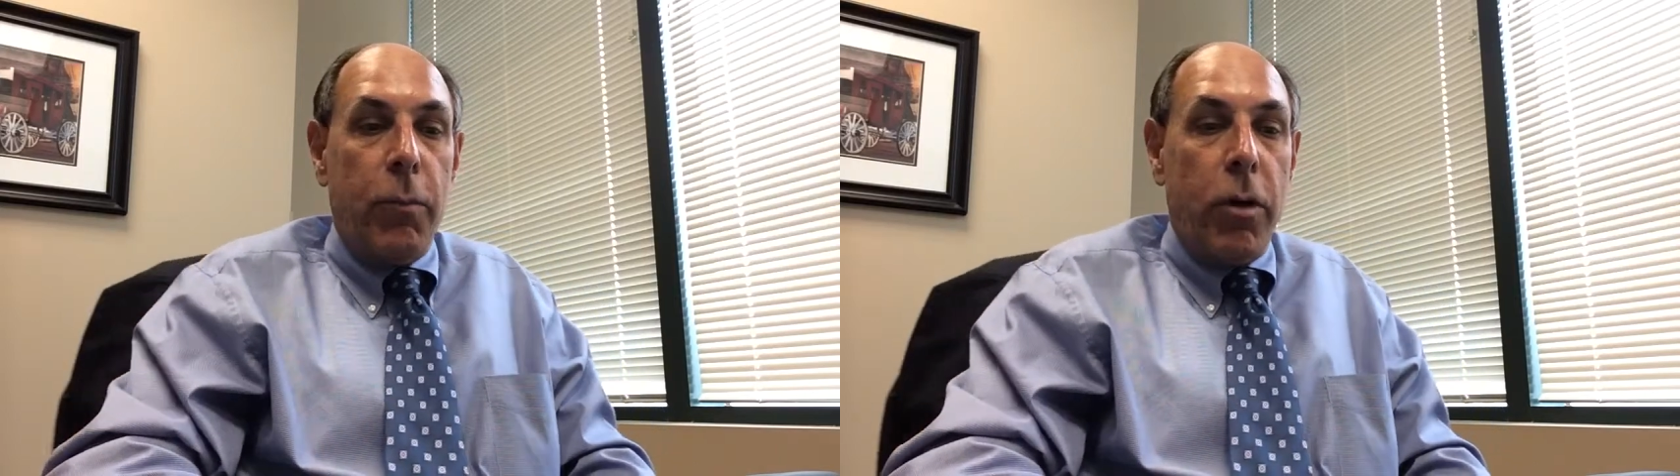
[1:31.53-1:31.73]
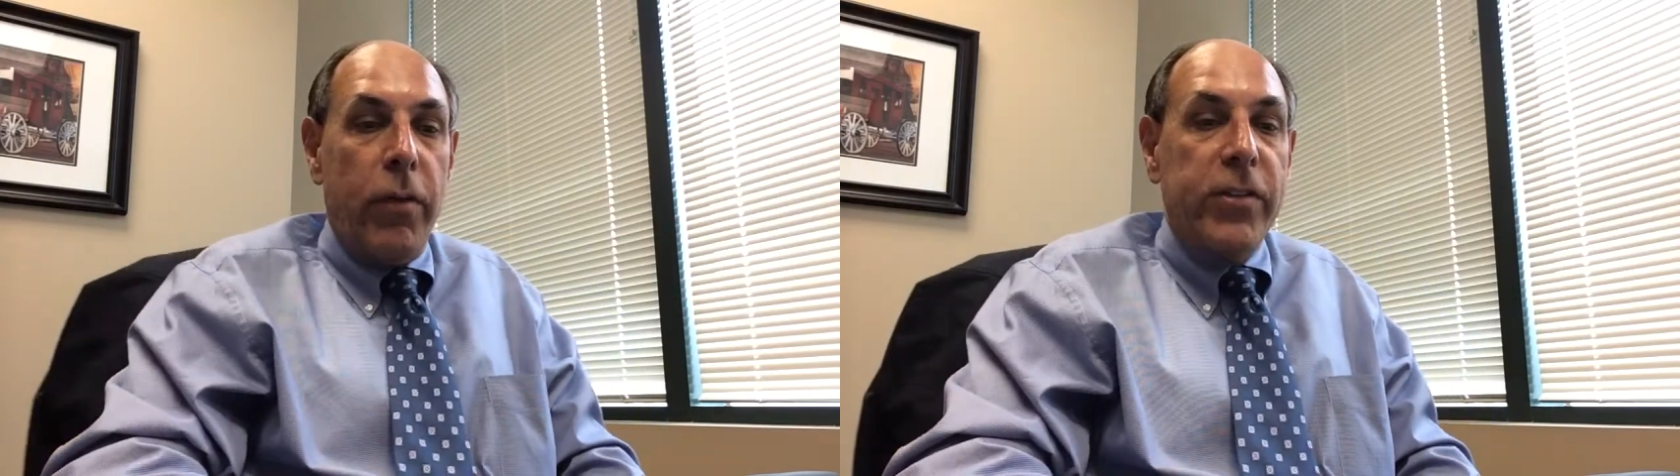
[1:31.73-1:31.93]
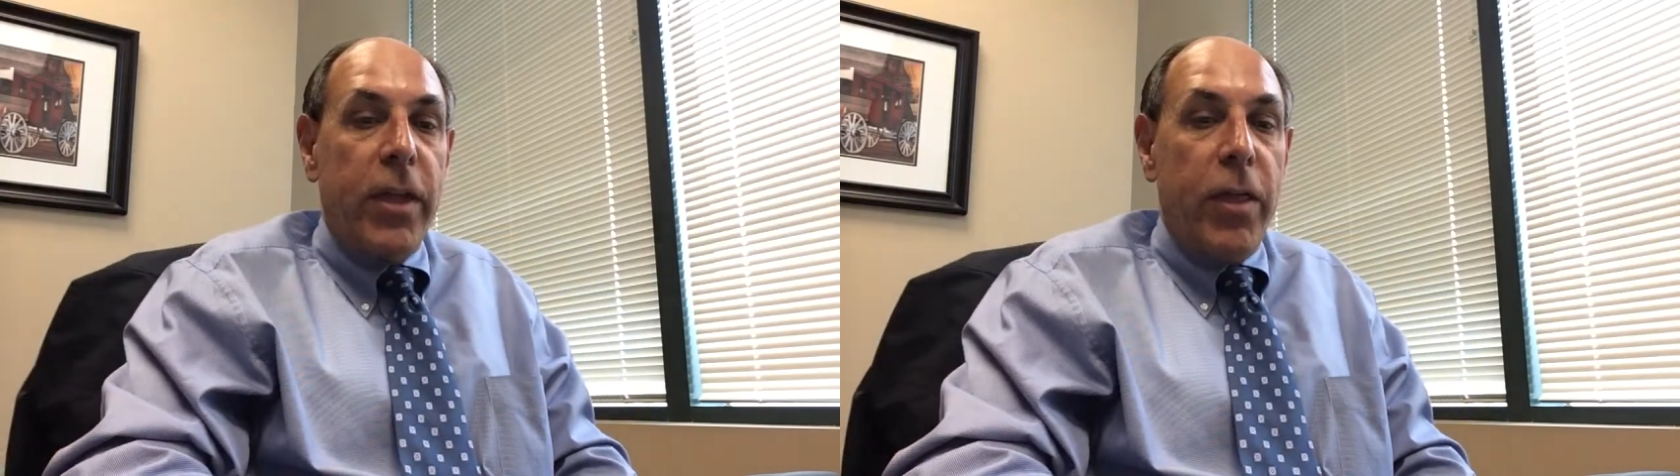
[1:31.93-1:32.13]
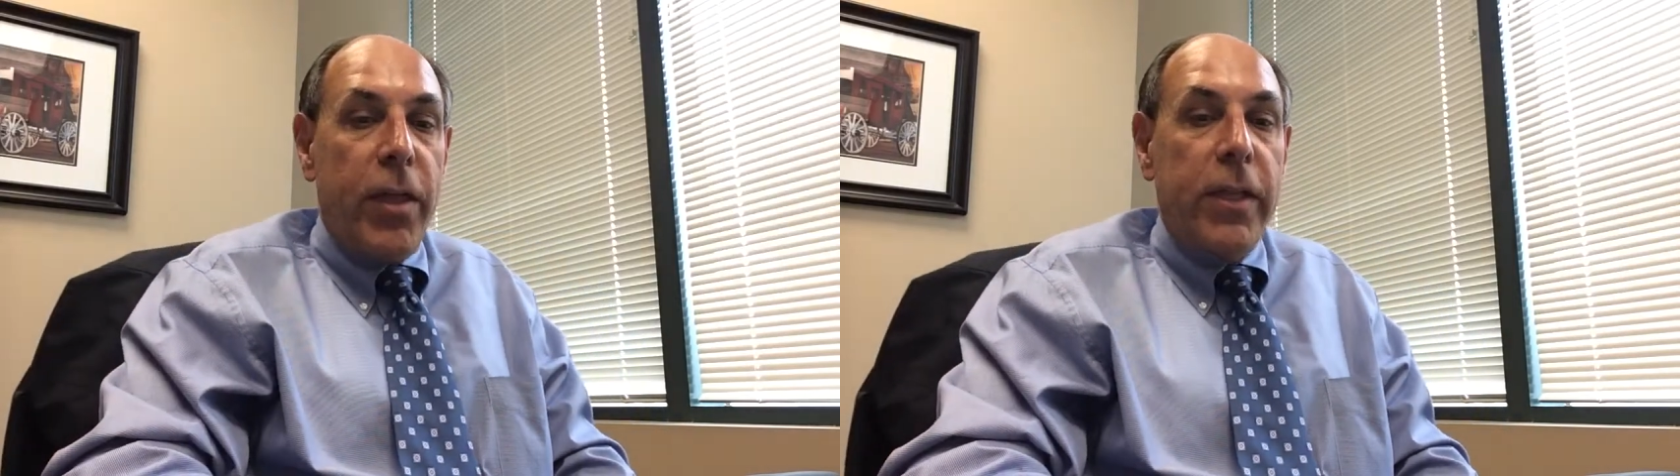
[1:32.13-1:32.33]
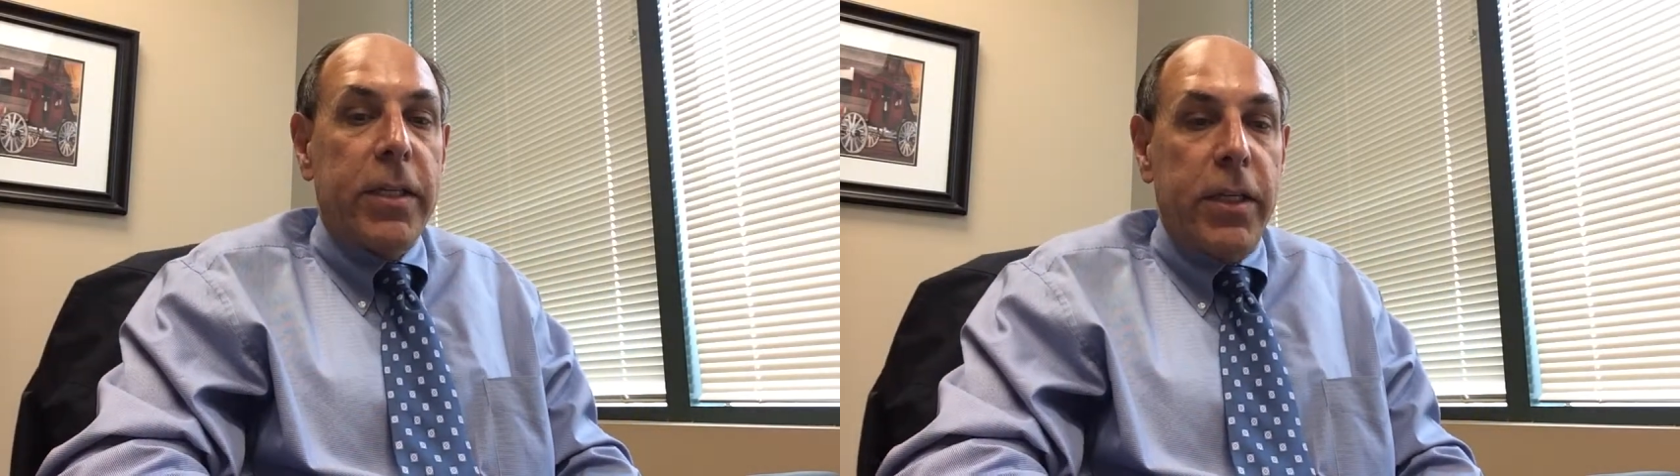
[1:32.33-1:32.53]
more risky
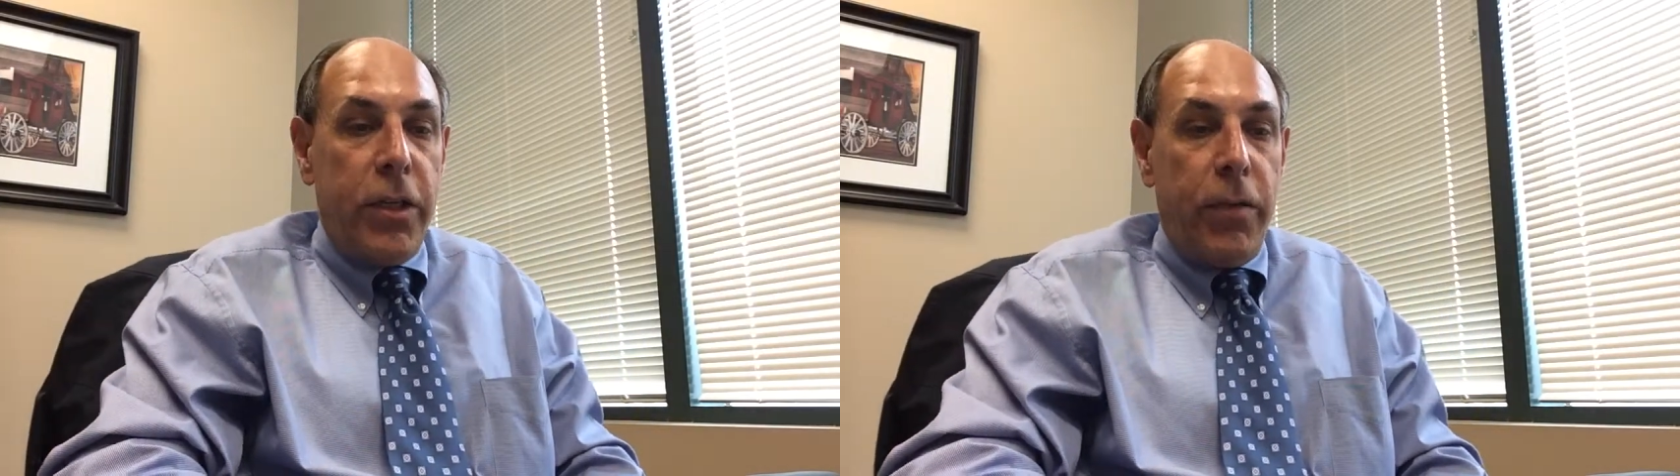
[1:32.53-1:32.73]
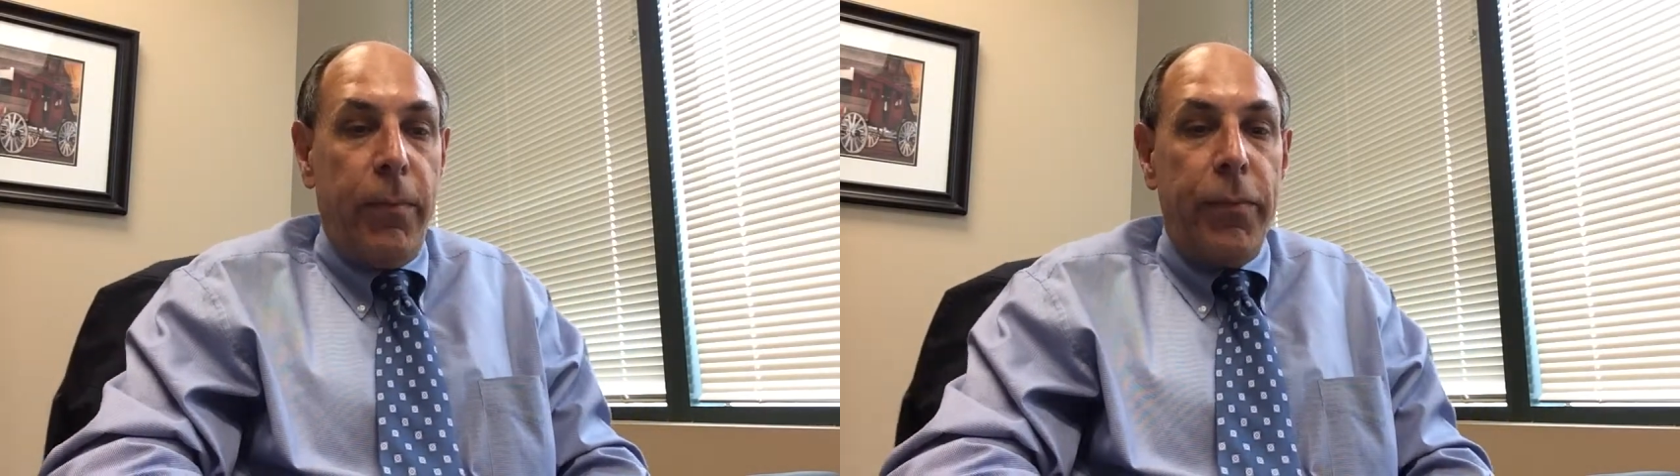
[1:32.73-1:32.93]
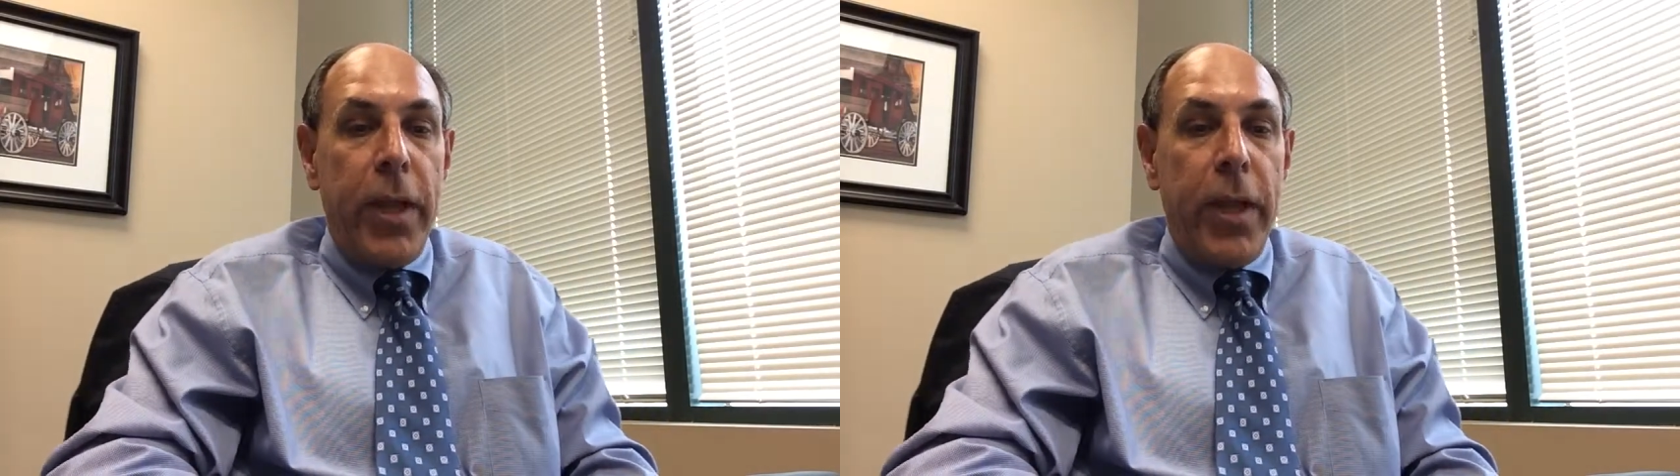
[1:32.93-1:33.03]
thing to do,